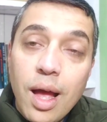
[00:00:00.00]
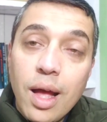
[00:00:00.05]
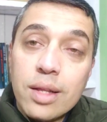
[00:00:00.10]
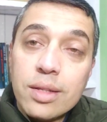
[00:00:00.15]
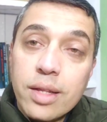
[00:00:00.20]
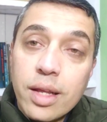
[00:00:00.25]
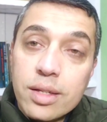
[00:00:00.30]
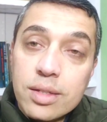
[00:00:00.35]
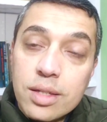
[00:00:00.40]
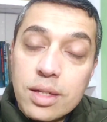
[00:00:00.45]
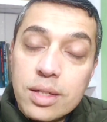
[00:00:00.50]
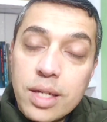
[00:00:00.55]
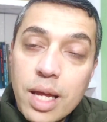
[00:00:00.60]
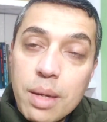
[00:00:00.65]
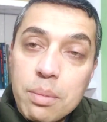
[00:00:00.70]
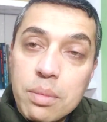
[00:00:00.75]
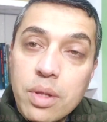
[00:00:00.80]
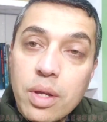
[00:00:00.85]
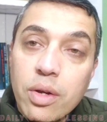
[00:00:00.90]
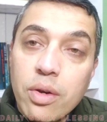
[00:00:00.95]
And that's the
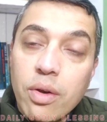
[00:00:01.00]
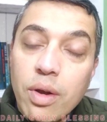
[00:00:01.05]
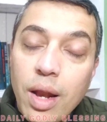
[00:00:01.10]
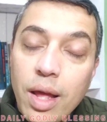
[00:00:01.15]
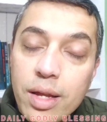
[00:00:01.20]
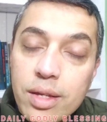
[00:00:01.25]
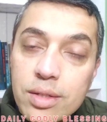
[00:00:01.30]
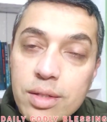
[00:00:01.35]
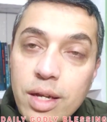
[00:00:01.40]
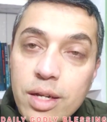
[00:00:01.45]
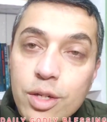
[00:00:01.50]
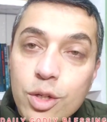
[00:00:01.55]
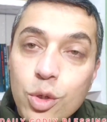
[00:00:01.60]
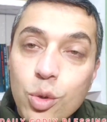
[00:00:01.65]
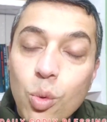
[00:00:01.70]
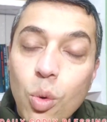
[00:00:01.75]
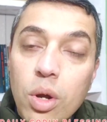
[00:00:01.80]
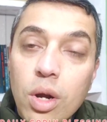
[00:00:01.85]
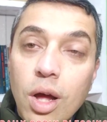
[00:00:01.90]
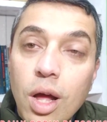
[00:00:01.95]
time they realize that
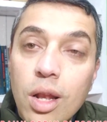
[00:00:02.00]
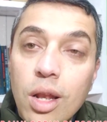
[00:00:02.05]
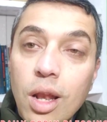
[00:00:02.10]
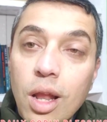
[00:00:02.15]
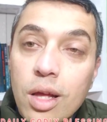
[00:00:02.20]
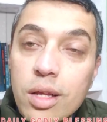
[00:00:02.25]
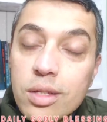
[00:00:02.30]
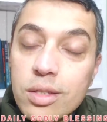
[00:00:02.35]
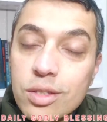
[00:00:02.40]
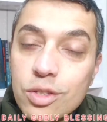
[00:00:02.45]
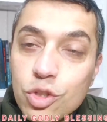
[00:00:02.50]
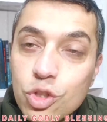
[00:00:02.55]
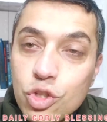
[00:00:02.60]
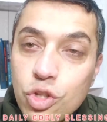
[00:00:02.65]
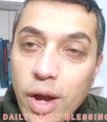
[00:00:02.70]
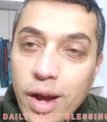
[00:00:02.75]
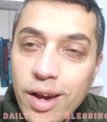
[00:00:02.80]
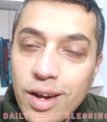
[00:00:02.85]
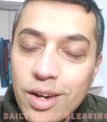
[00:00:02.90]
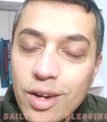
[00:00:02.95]
you are Allah's
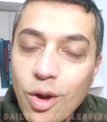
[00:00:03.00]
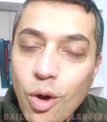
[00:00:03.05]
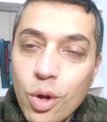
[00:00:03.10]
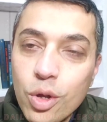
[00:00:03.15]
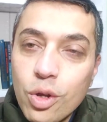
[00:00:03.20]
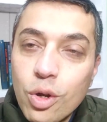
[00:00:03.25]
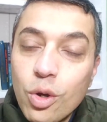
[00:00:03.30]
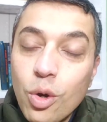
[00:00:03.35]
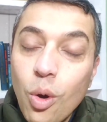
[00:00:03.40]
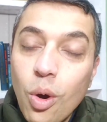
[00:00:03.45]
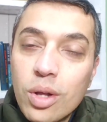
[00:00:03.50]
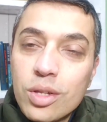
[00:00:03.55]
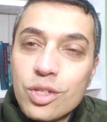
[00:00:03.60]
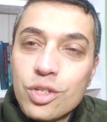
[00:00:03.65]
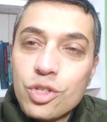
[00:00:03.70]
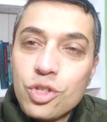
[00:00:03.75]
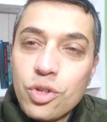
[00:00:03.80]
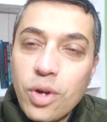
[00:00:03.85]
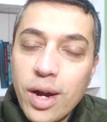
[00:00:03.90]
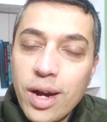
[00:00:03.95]
child or your
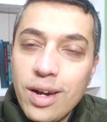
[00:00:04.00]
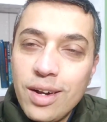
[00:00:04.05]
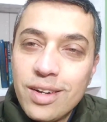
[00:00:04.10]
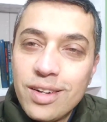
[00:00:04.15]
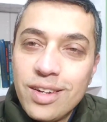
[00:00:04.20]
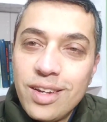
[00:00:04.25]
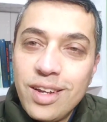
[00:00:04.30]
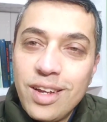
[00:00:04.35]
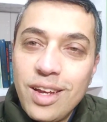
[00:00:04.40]
God's child